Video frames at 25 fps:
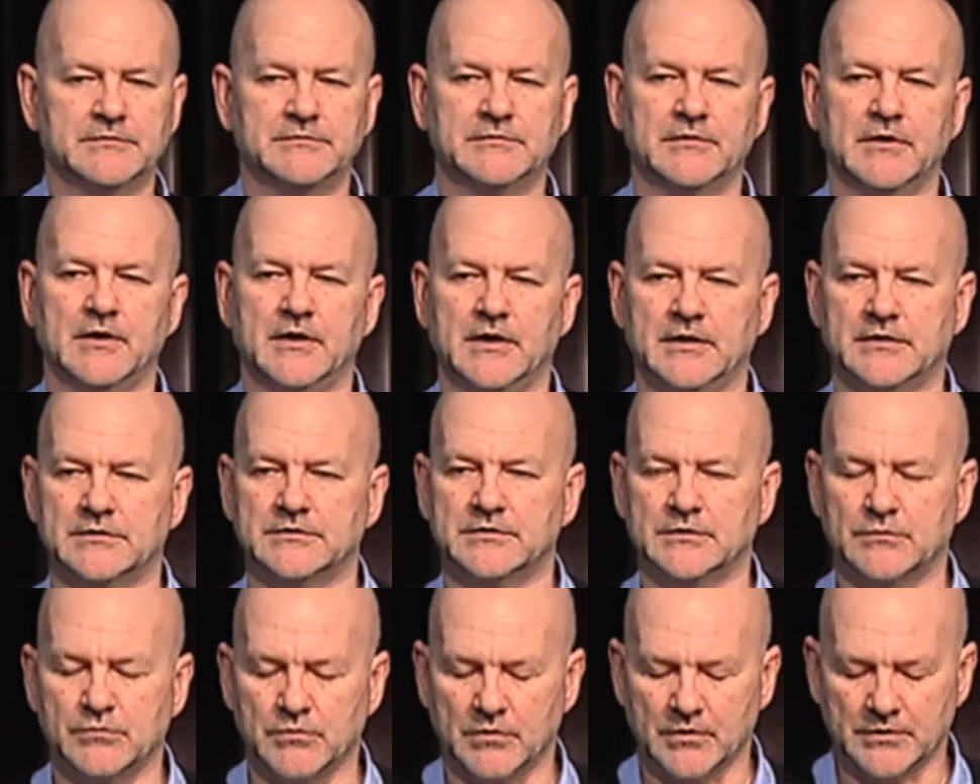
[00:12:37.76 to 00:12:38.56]
if you like.
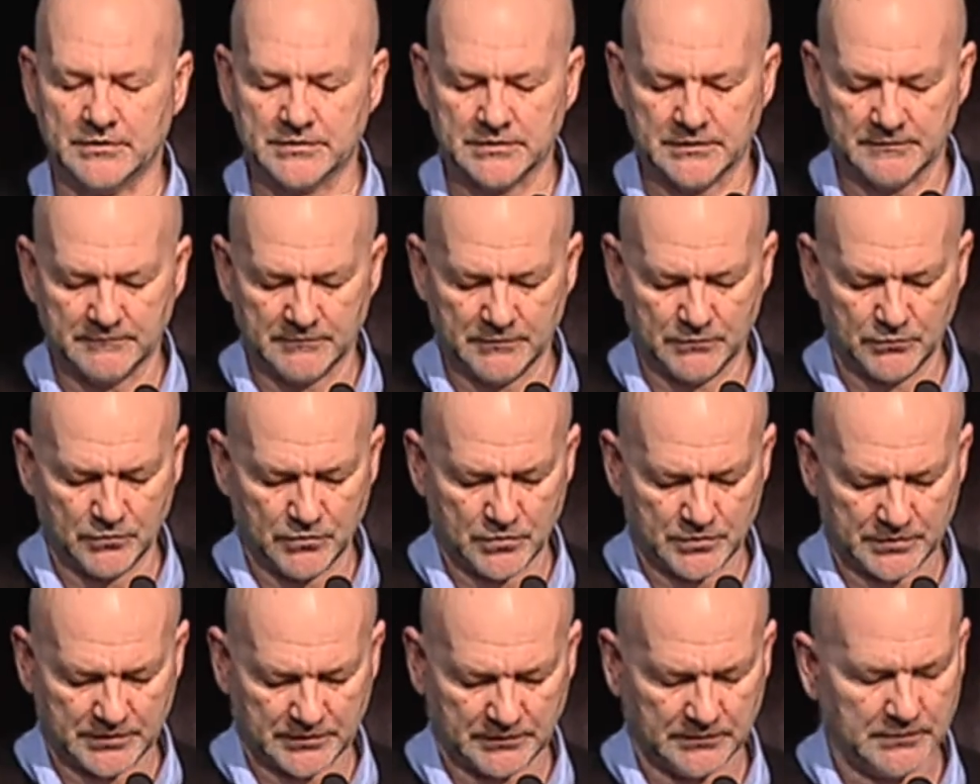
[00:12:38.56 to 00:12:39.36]
The quality of the
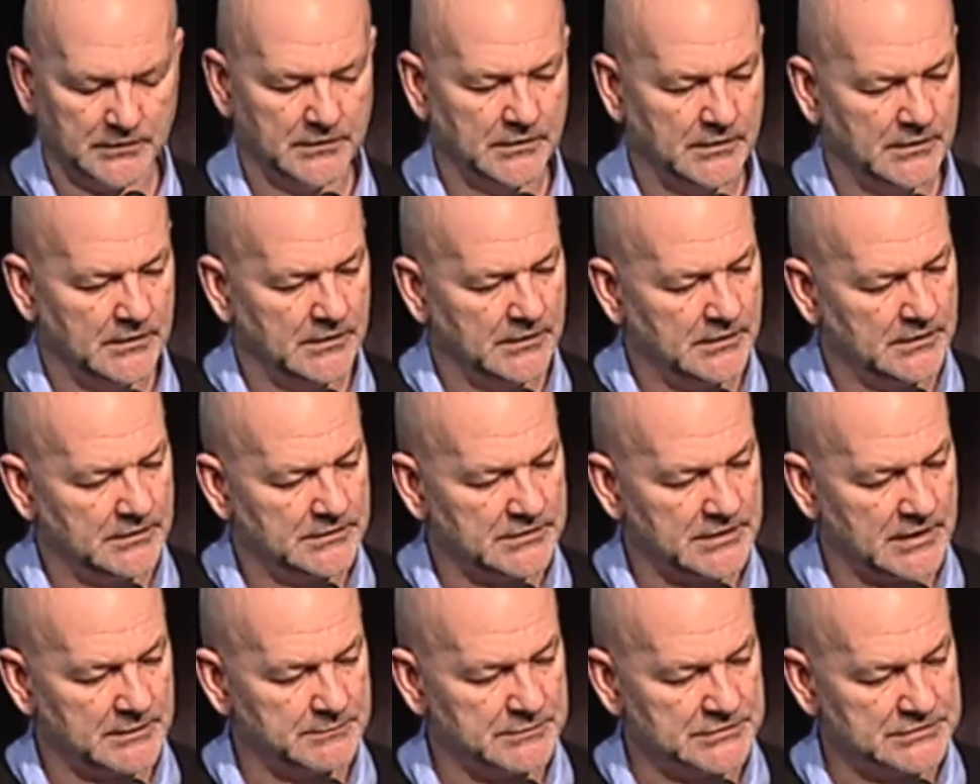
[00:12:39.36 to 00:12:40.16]
water
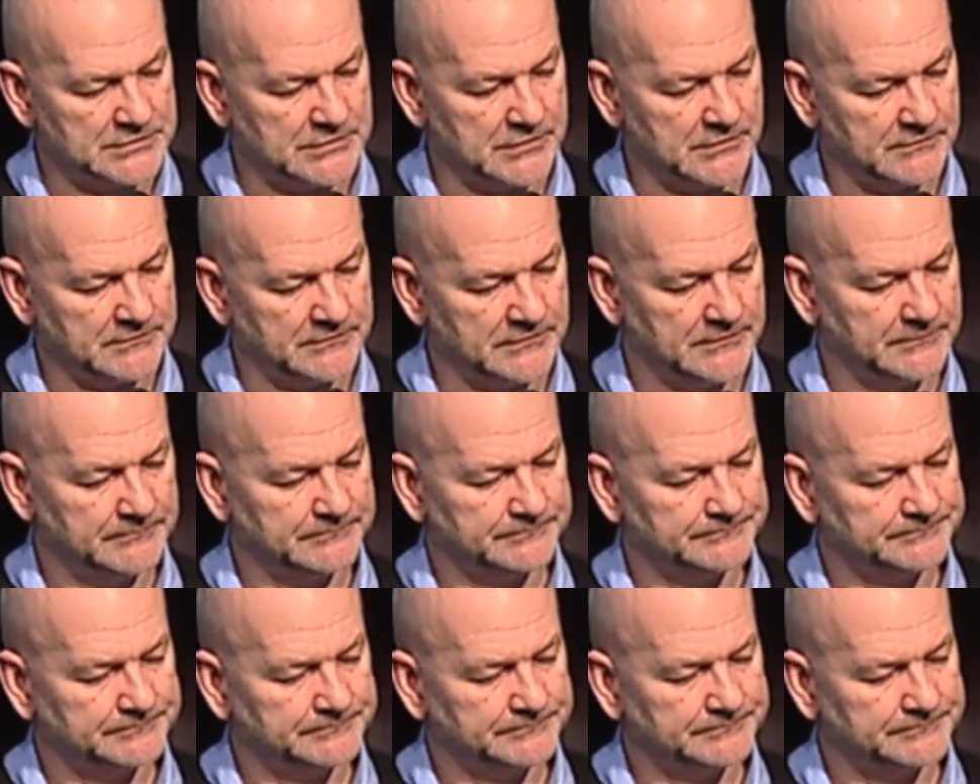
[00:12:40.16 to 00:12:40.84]
tapers off.